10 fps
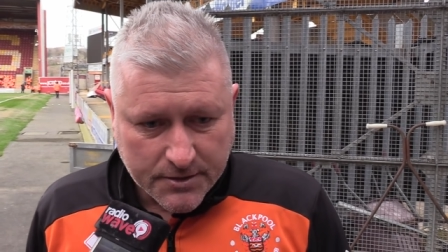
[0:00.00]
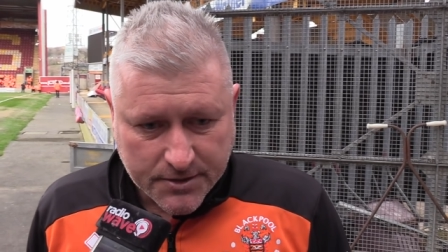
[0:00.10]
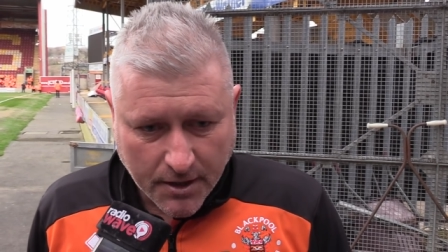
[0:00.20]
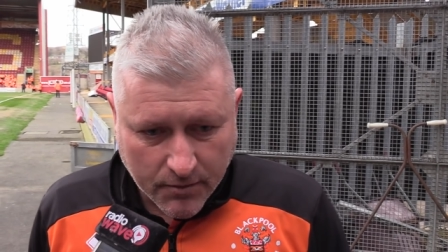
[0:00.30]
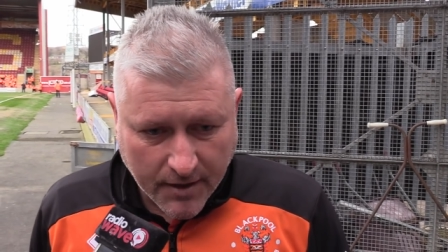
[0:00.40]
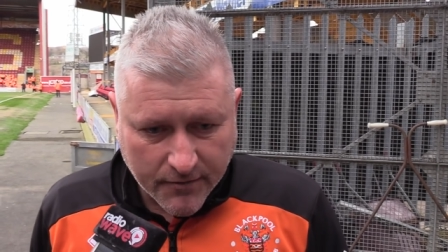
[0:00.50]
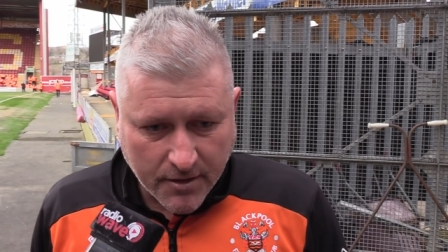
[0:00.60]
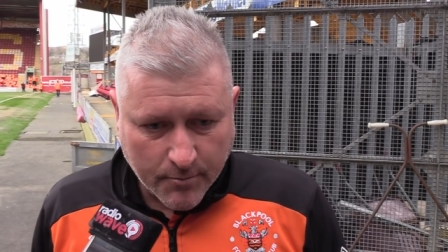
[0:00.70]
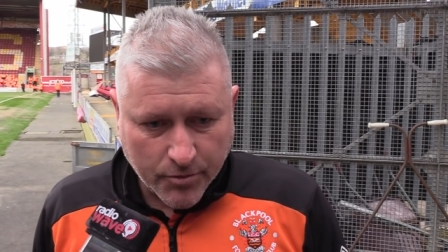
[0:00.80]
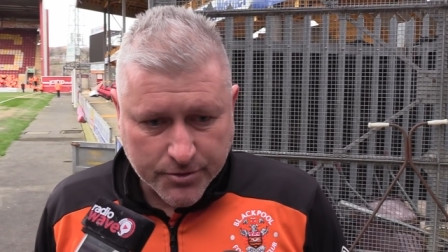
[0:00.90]
So never
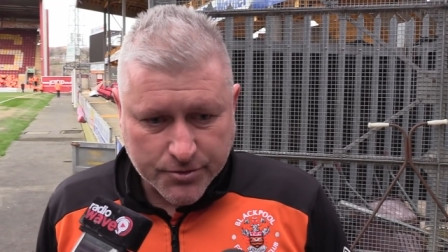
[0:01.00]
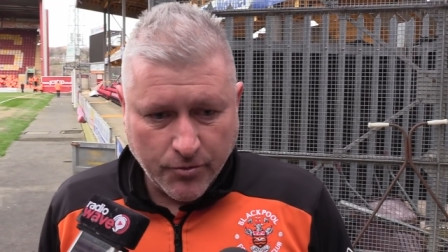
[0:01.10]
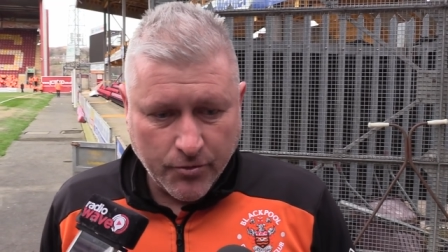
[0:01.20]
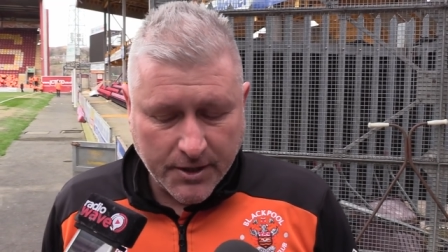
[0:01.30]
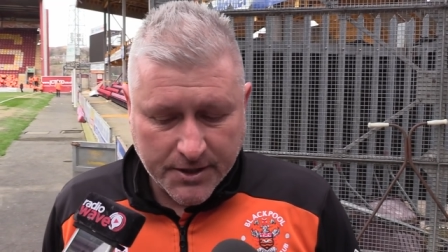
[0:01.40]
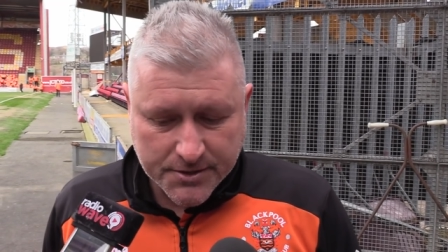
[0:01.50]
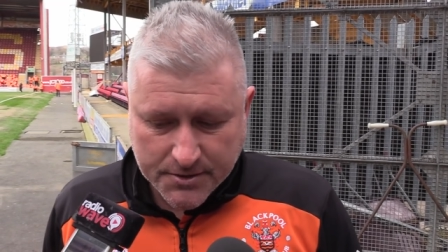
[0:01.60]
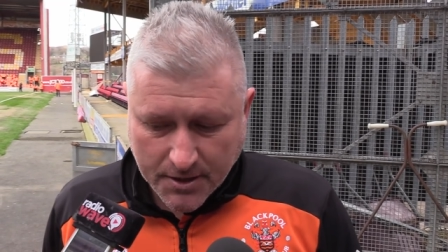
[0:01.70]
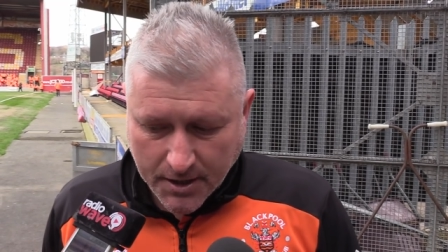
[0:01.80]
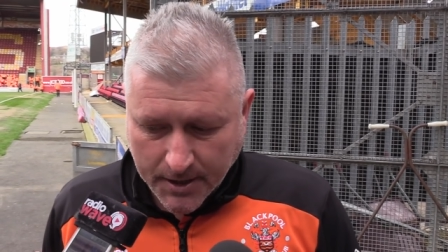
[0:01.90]
in a month of
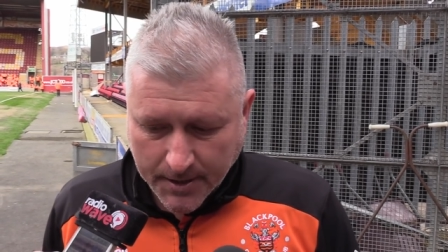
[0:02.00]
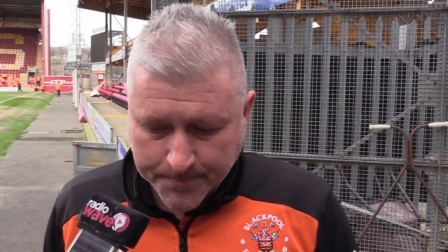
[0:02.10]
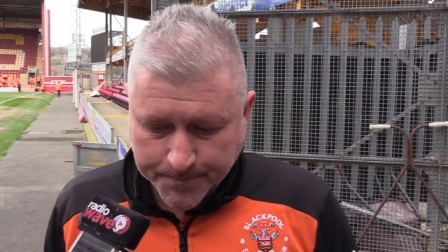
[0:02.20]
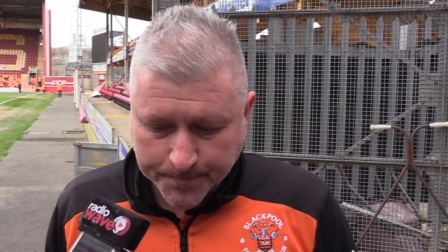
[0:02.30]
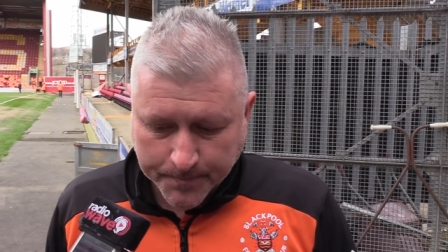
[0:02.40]
Sundays. Um,